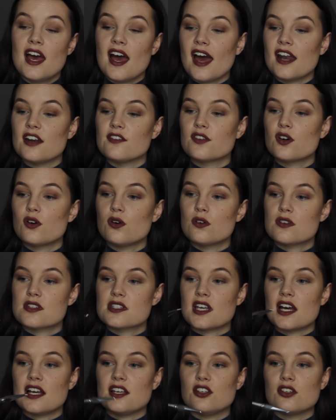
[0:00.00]
And of
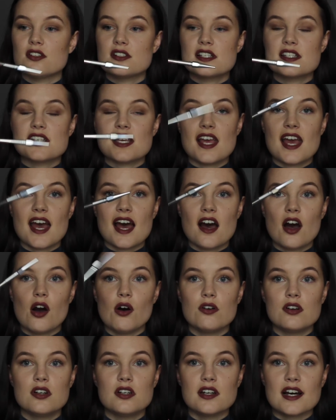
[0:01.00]
course you can see
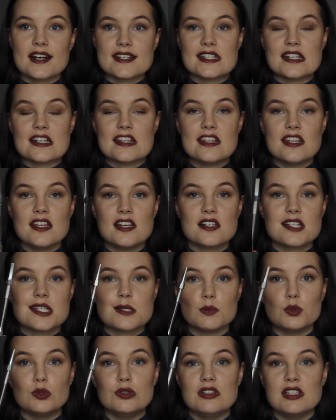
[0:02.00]
how nice and thin and
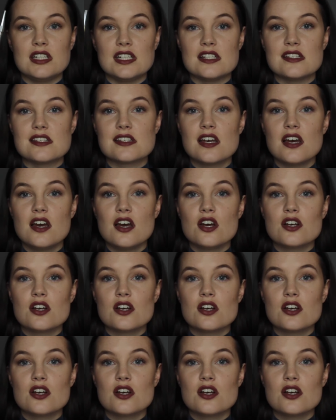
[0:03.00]
small it is,